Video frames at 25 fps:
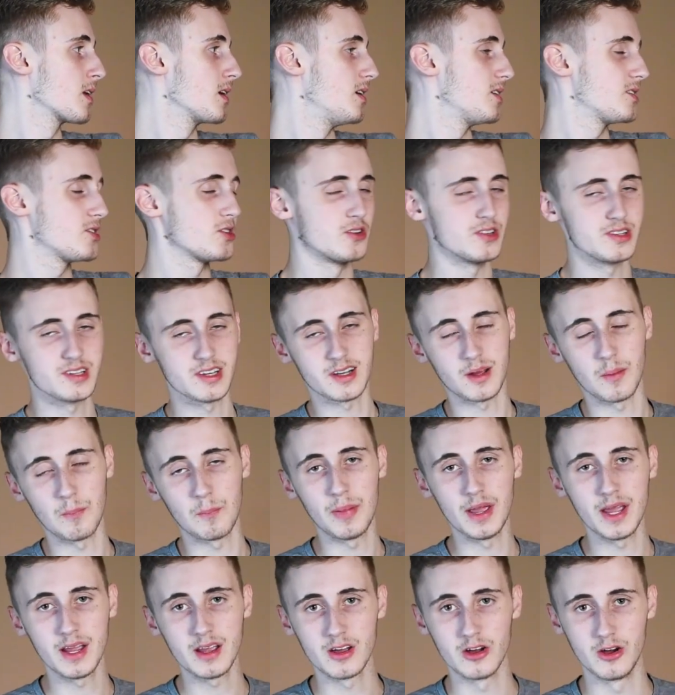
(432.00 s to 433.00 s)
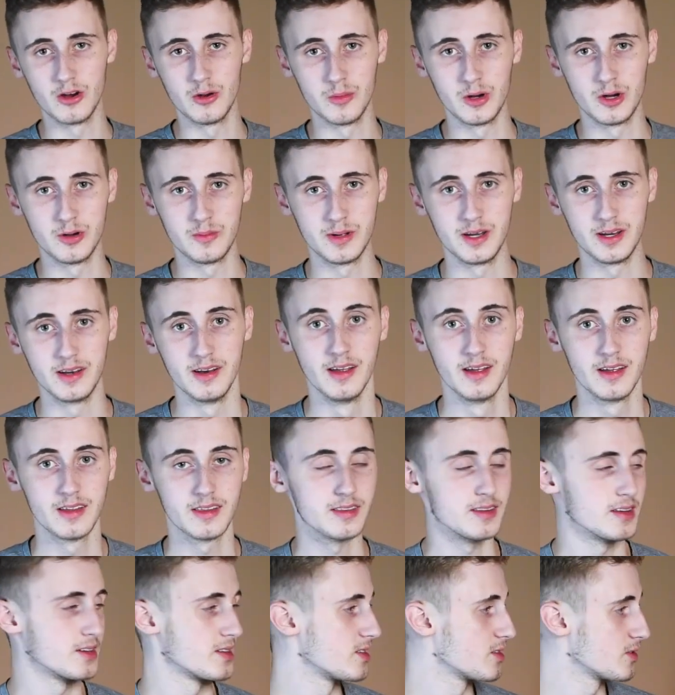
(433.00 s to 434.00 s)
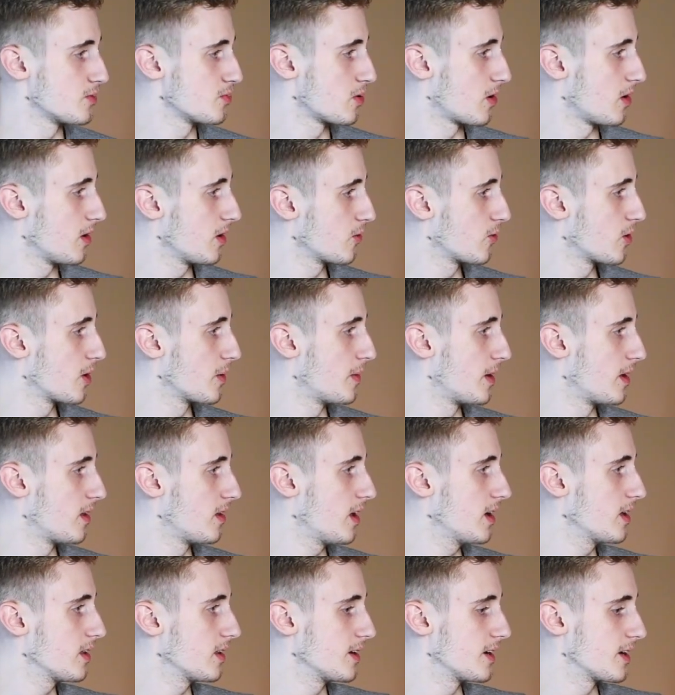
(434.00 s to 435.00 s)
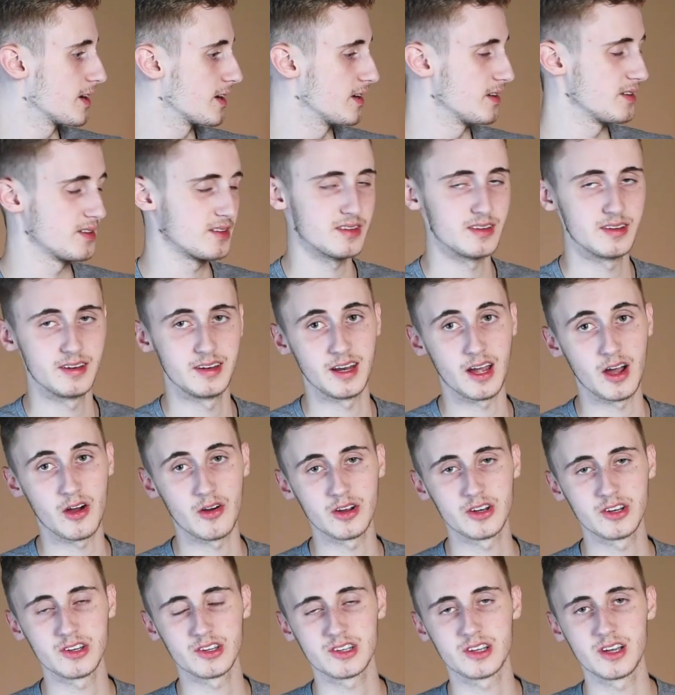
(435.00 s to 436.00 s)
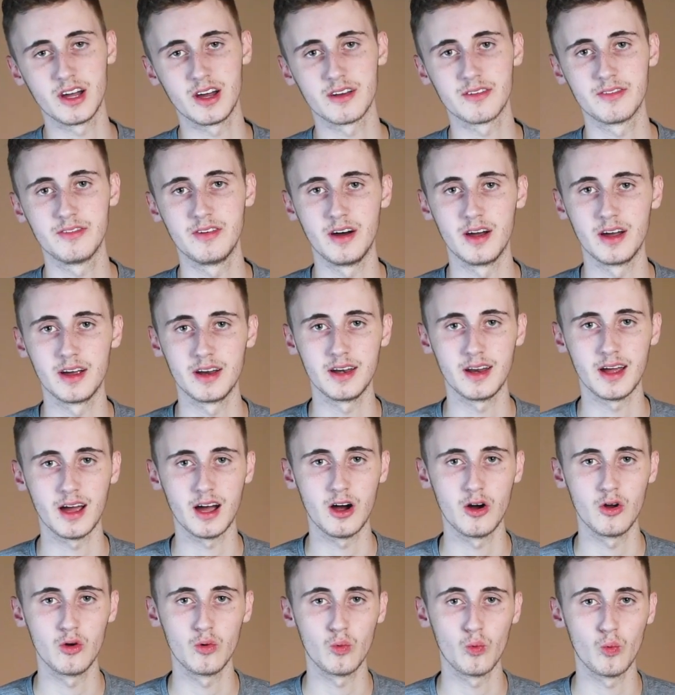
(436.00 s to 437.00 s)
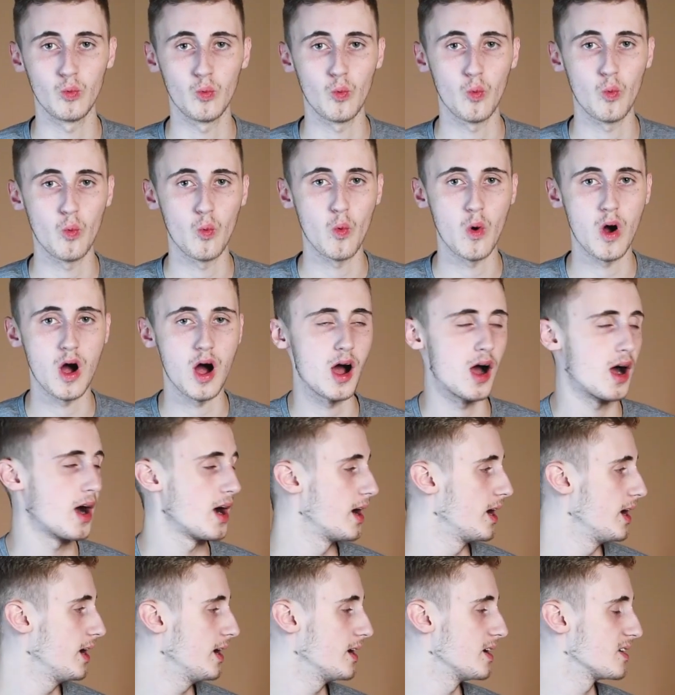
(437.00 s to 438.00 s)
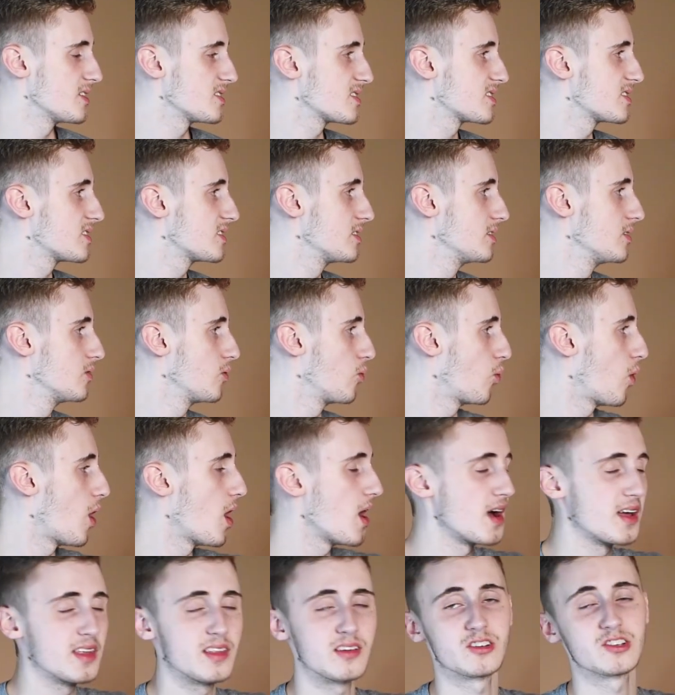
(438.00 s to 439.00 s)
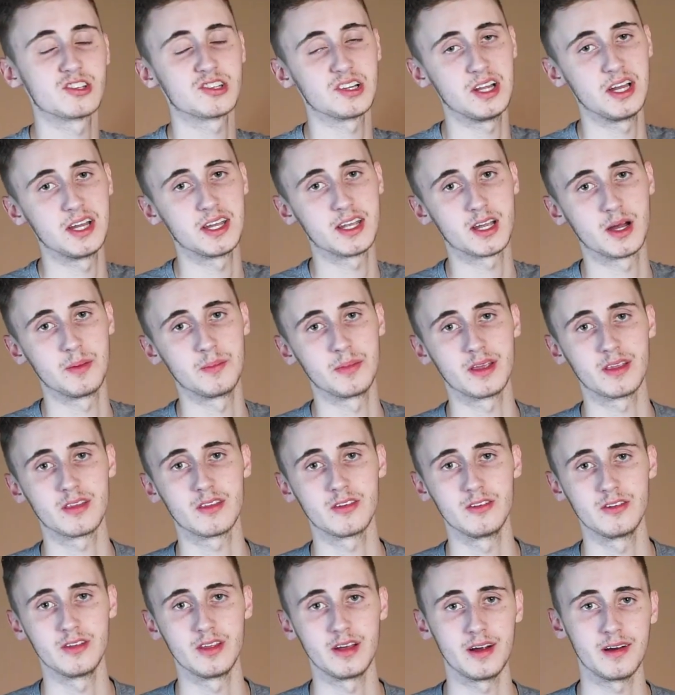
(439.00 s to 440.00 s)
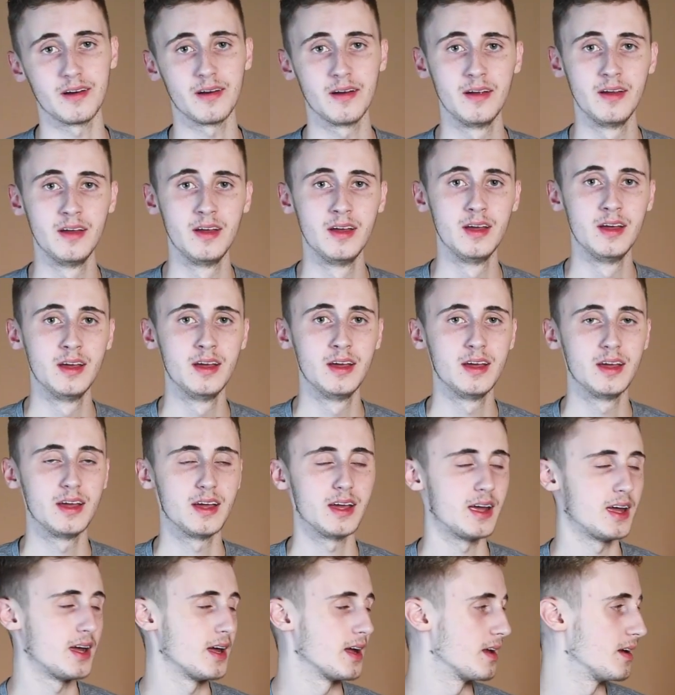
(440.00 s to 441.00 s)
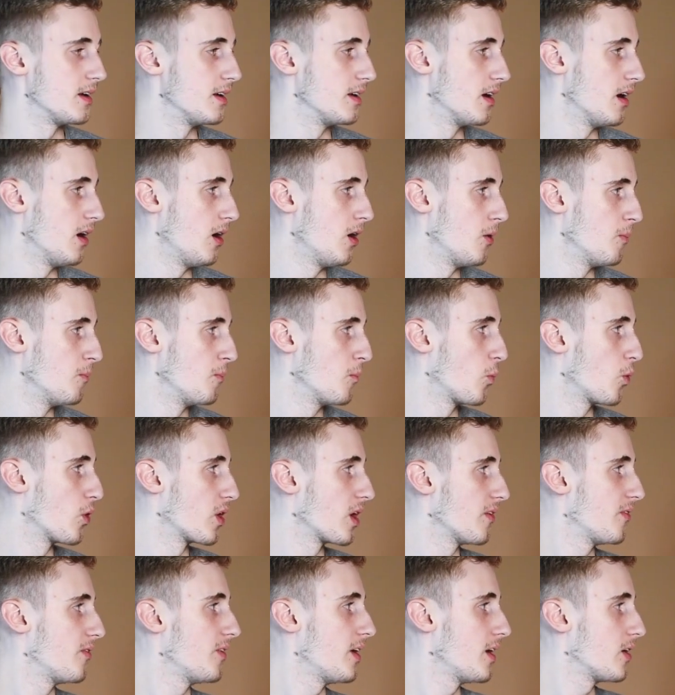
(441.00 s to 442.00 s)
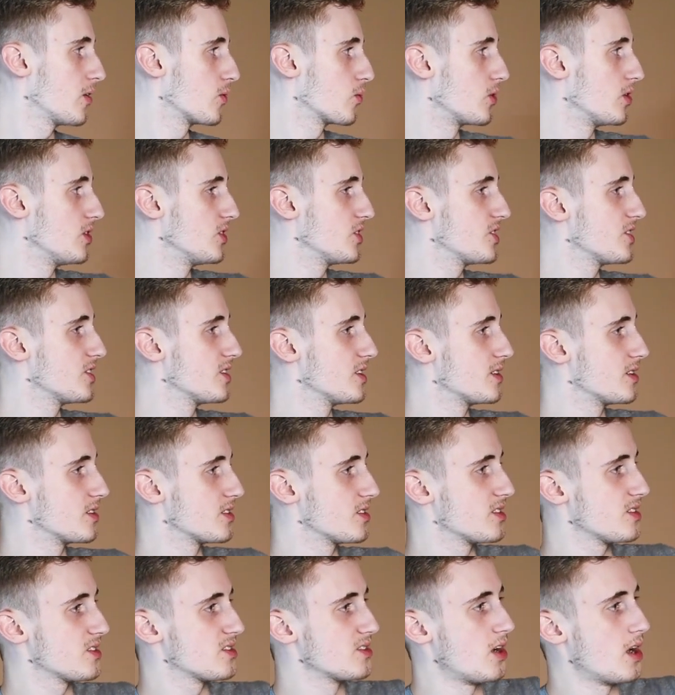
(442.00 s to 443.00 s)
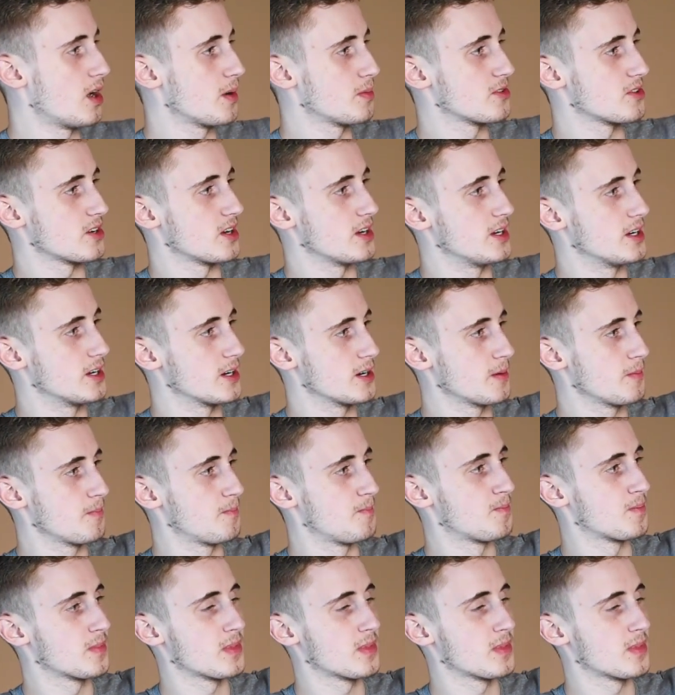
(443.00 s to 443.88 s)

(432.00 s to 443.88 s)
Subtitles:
So it's like a bingo moment. This is probably where my light leak is. Now I just got to find out why there's light coming through there. And what I found was there's these knobs right here.